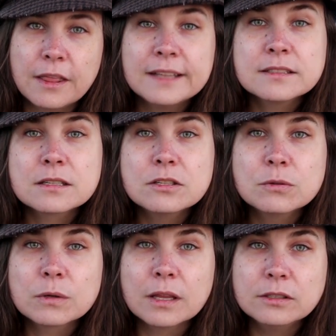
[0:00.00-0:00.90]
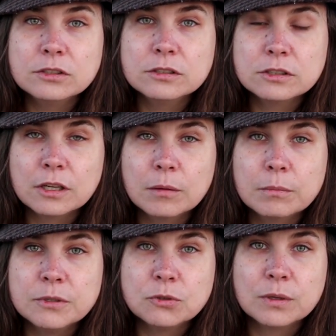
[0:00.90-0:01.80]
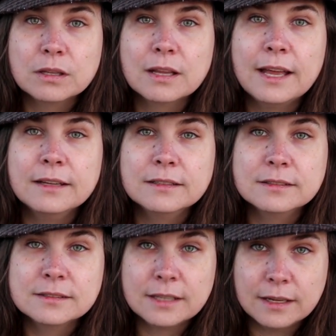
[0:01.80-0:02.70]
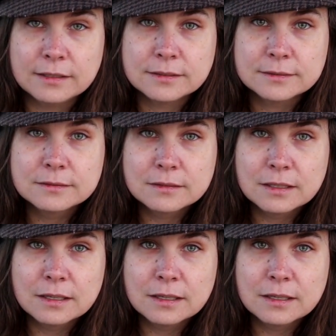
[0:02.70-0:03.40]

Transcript: That's a new relationship between the land and the state.